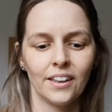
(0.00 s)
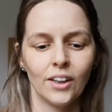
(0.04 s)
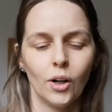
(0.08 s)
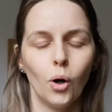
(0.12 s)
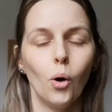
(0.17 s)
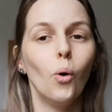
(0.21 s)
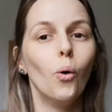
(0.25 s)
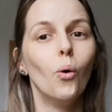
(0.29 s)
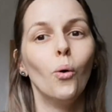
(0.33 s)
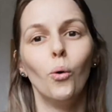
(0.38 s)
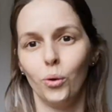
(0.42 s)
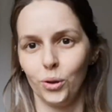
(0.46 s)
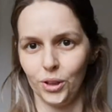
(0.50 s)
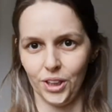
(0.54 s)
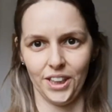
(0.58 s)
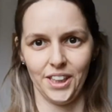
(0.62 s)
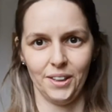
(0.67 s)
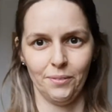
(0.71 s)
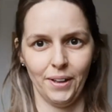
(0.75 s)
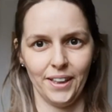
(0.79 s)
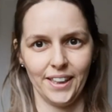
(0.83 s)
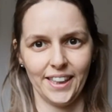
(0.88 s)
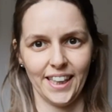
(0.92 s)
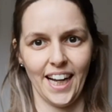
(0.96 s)
order to
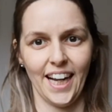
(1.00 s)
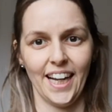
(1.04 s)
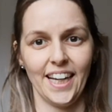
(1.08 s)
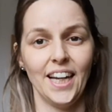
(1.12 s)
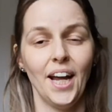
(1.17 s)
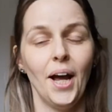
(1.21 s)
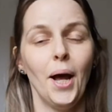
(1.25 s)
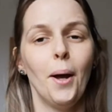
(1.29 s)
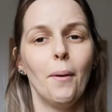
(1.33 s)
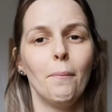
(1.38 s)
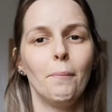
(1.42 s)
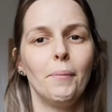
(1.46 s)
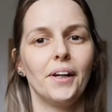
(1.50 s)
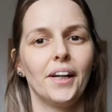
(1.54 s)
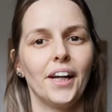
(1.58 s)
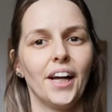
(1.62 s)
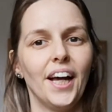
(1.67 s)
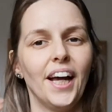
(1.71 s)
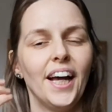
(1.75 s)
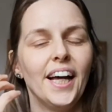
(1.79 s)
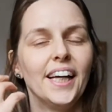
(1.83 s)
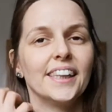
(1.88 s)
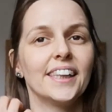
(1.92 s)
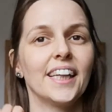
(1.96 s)
my day,
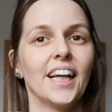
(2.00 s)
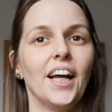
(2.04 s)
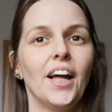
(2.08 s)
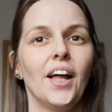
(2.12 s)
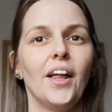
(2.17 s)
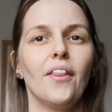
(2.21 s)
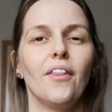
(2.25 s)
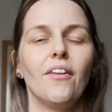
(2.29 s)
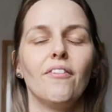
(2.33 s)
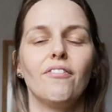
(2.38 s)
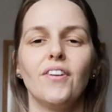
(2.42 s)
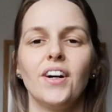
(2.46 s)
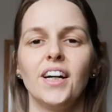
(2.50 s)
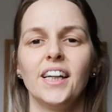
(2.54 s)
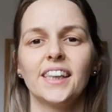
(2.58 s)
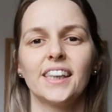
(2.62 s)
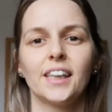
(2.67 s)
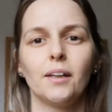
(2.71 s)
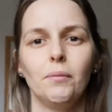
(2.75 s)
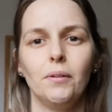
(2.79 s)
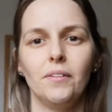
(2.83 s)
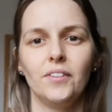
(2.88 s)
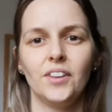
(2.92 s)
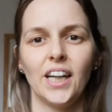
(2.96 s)
because the first
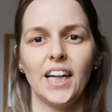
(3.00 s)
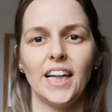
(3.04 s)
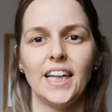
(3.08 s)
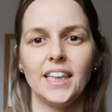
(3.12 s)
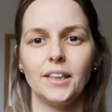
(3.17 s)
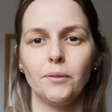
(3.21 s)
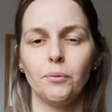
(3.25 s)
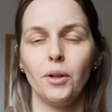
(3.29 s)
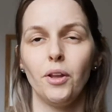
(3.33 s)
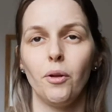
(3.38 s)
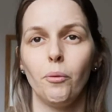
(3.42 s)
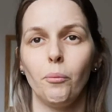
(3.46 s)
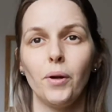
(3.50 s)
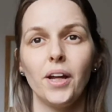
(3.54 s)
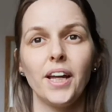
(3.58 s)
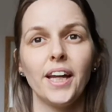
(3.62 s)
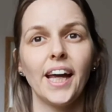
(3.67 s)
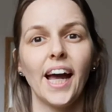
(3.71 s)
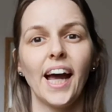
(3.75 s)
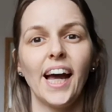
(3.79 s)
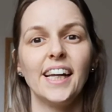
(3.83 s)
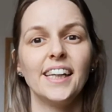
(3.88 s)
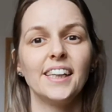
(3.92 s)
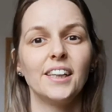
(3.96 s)
couple of days were the
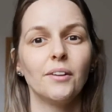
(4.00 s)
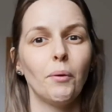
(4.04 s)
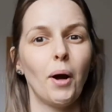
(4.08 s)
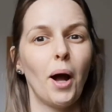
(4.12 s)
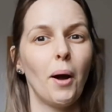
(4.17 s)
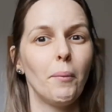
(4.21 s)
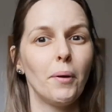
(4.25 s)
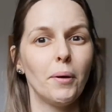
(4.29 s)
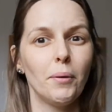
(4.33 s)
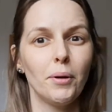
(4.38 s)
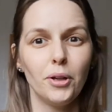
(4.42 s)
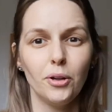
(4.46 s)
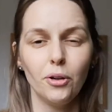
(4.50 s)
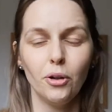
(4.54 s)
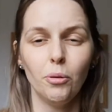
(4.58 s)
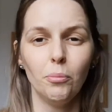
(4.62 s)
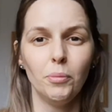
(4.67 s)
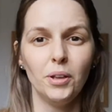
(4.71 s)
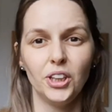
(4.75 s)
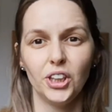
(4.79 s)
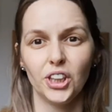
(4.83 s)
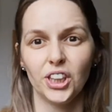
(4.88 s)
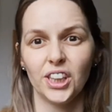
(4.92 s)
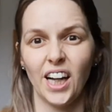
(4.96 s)
weekend where we would
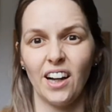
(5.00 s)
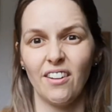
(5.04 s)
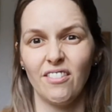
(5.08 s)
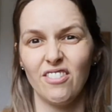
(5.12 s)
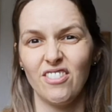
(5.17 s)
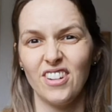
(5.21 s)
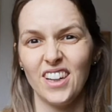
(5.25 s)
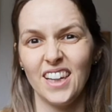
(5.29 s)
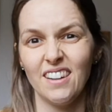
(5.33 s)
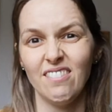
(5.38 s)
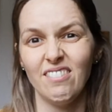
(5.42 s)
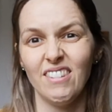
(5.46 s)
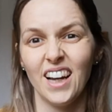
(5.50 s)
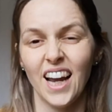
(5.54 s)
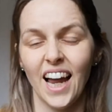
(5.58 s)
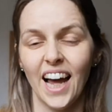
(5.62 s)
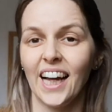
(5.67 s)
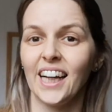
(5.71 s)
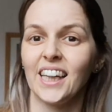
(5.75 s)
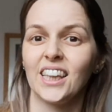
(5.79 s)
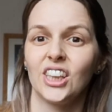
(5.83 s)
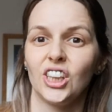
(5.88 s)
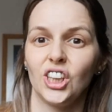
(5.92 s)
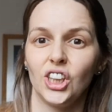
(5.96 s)
normally just have a really
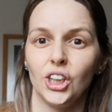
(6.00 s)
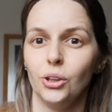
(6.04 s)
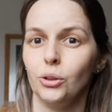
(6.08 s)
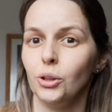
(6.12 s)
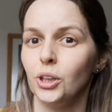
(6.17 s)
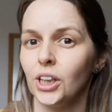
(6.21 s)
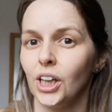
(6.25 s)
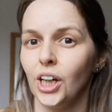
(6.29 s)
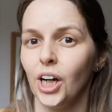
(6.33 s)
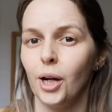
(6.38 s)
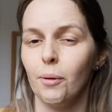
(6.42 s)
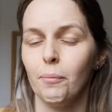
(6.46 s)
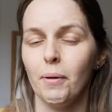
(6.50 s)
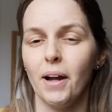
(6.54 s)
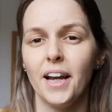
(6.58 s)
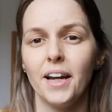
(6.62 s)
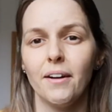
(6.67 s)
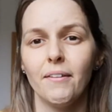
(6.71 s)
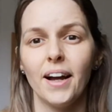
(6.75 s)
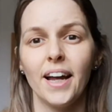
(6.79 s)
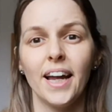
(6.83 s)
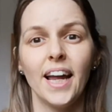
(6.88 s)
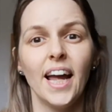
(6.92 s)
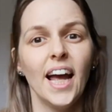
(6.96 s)
relaxed, chilled time
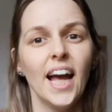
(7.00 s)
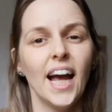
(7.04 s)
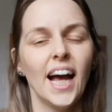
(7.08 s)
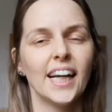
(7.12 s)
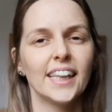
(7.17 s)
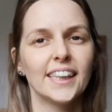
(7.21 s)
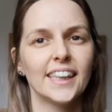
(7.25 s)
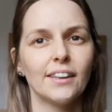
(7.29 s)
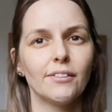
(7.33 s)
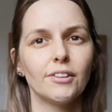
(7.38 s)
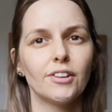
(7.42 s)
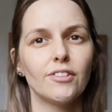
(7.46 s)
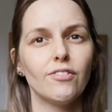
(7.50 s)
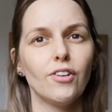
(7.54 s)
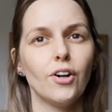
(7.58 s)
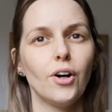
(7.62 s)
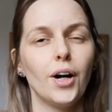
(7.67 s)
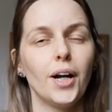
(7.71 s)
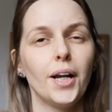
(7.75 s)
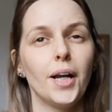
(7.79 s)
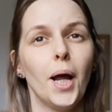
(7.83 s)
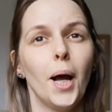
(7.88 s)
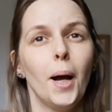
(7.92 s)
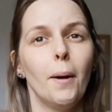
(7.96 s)
anyway, and that was
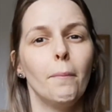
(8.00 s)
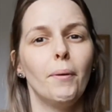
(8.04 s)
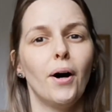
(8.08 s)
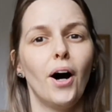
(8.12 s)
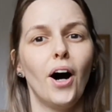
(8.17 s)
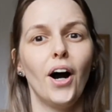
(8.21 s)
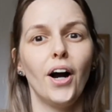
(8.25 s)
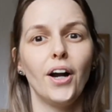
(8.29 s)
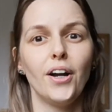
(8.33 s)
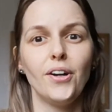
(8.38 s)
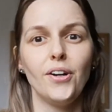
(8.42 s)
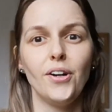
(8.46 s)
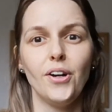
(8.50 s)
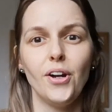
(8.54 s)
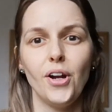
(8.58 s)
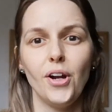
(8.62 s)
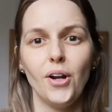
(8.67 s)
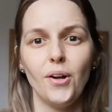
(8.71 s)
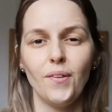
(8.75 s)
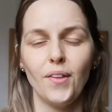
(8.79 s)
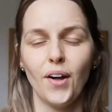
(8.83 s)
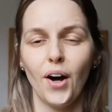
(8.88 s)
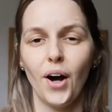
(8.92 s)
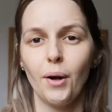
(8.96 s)
fine, but I
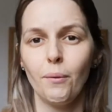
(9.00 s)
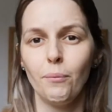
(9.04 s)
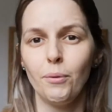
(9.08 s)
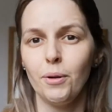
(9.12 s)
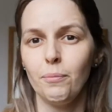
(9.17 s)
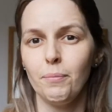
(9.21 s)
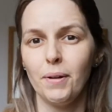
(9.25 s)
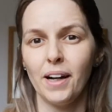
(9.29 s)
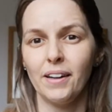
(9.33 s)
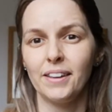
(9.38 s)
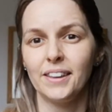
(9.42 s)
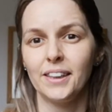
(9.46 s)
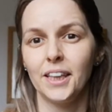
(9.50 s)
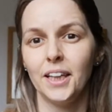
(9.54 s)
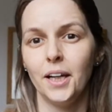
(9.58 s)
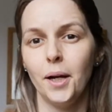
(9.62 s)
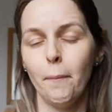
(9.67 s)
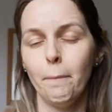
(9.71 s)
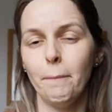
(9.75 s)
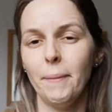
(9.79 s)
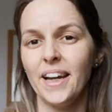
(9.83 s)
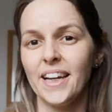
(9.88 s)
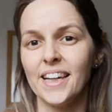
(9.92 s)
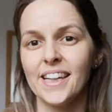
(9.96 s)
knew that I wouldn't be able to
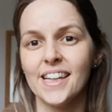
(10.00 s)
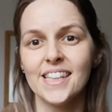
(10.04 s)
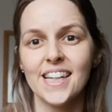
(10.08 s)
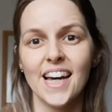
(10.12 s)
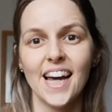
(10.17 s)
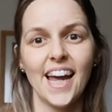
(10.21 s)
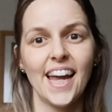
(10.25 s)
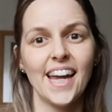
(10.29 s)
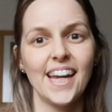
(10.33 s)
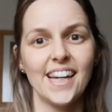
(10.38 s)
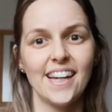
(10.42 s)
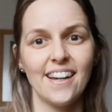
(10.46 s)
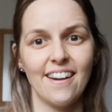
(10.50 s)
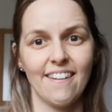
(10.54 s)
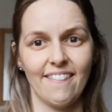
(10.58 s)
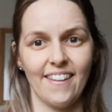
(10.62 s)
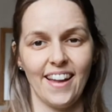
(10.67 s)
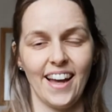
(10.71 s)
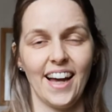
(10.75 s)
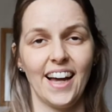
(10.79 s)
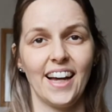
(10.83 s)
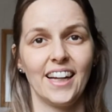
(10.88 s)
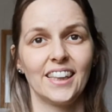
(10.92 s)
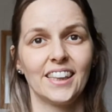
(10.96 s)
maintain
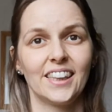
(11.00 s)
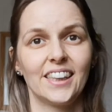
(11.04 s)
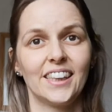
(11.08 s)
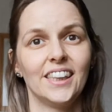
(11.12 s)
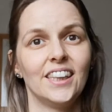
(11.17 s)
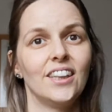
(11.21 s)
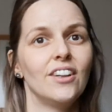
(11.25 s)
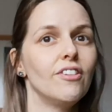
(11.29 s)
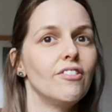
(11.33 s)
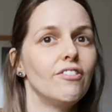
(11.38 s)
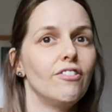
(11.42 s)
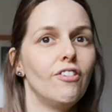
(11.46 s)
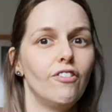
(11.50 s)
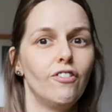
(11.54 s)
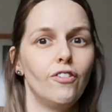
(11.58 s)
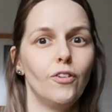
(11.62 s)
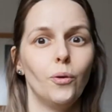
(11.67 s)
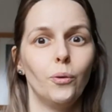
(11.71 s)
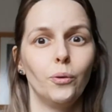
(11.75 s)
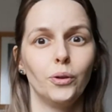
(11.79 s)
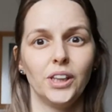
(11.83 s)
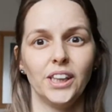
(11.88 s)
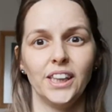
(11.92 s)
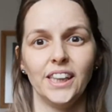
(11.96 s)
that for
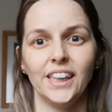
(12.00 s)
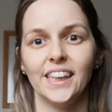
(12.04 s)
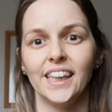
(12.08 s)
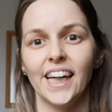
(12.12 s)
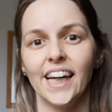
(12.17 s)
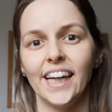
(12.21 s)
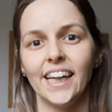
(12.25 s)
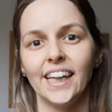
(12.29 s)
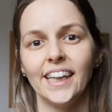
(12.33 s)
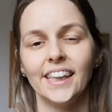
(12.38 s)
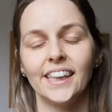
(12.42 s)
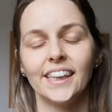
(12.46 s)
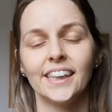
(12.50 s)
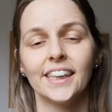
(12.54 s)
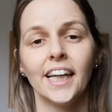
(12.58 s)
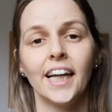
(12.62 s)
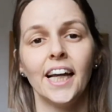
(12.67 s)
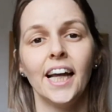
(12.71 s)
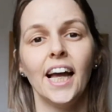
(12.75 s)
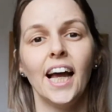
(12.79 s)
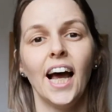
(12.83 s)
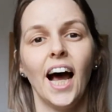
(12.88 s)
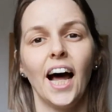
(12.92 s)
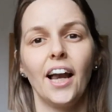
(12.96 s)
14 days,
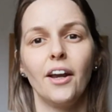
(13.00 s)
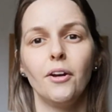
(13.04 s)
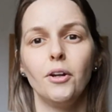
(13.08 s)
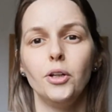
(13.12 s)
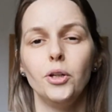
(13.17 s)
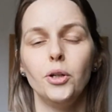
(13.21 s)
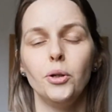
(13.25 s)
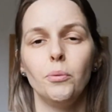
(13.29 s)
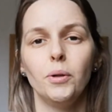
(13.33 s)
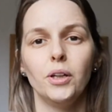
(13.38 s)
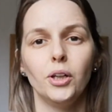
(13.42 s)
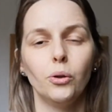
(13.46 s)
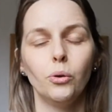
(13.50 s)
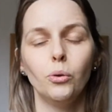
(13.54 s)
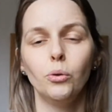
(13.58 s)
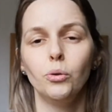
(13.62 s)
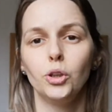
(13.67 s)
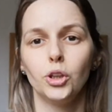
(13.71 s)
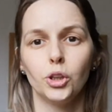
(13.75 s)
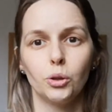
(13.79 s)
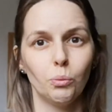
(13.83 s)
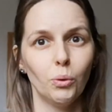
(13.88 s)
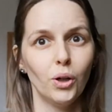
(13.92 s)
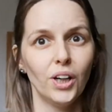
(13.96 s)
and knew we'd all
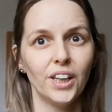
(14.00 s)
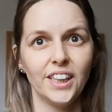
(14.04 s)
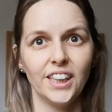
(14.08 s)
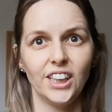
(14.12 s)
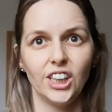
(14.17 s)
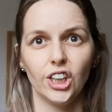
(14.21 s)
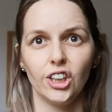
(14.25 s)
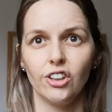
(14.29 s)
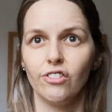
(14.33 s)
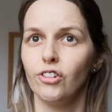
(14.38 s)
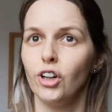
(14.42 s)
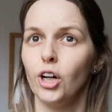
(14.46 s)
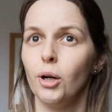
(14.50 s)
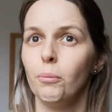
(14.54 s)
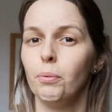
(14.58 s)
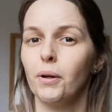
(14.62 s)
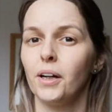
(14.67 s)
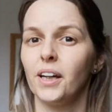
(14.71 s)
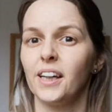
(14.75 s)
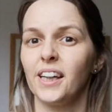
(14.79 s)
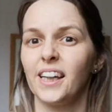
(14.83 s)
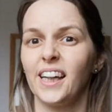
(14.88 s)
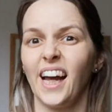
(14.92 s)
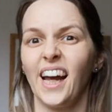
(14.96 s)
just wind each other up,
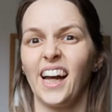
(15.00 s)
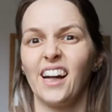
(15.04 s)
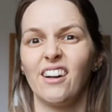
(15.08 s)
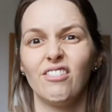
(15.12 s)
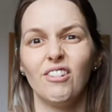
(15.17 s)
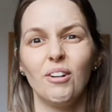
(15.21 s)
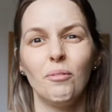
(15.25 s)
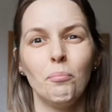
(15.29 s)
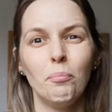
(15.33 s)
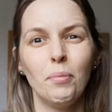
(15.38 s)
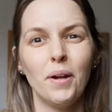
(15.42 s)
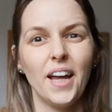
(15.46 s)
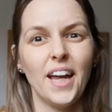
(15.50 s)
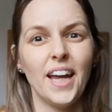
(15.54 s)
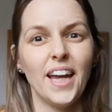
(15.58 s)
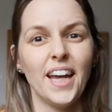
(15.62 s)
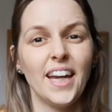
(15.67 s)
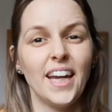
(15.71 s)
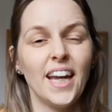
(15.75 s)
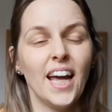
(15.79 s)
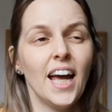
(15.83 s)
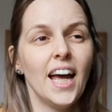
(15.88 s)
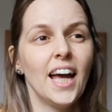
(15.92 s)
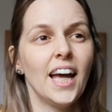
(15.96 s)
get
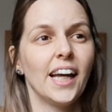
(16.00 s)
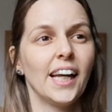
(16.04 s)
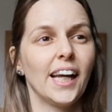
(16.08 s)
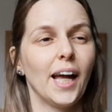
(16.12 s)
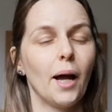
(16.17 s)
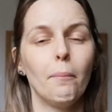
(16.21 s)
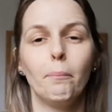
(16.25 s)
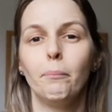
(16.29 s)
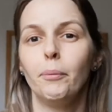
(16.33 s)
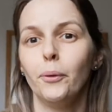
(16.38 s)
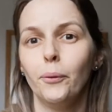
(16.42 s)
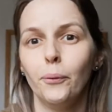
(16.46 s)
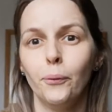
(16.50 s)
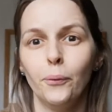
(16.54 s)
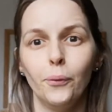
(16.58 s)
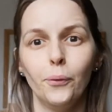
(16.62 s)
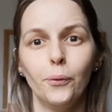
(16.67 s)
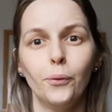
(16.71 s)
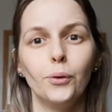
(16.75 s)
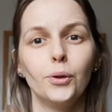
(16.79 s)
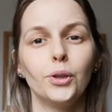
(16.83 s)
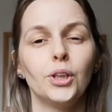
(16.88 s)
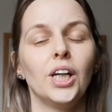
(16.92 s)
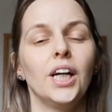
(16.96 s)
grumpy, get
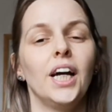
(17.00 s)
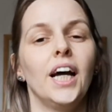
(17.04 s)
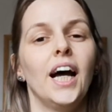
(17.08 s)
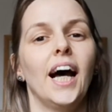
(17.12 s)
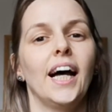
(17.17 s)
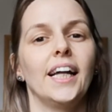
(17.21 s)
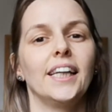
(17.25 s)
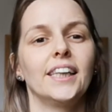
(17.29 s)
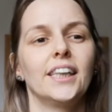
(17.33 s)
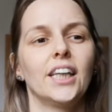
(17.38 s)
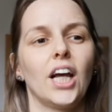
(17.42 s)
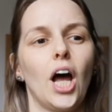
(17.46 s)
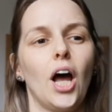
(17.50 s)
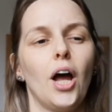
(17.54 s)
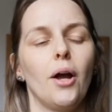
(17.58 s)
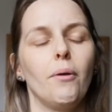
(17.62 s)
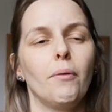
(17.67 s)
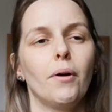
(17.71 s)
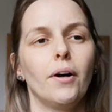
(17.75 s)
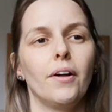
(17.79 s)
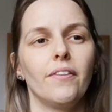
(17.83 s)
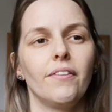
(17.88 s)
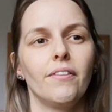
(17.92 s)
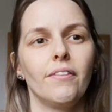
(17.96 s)
bored, and so
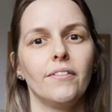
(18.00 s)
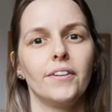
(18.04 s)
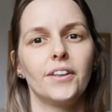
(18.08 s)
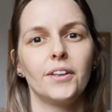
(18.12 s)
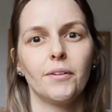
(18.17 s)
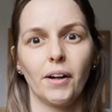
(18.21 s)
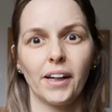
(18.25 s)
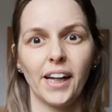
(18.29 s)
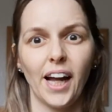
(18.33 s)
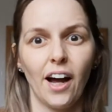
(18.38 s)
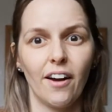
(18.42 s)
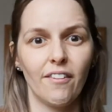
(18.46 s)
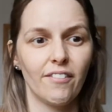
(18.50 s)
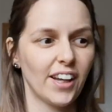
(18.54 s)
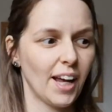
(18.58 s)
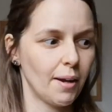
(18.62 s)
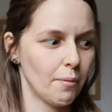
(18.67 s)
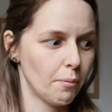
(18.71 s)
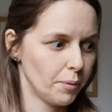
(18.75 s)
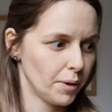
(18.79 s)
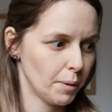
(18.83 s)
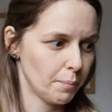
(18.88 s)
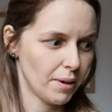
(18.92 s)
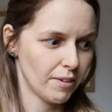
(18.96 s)
I kind of came
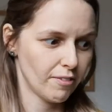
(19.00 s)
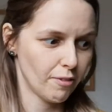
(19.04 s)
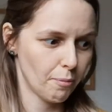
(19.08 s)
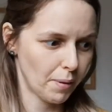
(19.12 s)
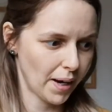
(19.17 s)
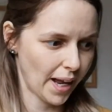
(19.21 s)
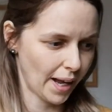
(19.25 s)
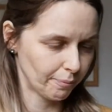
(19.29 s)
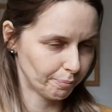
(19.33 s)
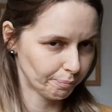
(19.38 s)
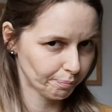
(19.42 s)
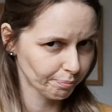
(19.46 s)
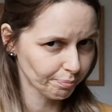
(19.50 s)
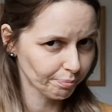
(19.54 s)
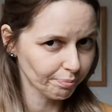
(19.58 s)
up with a bit of a plan.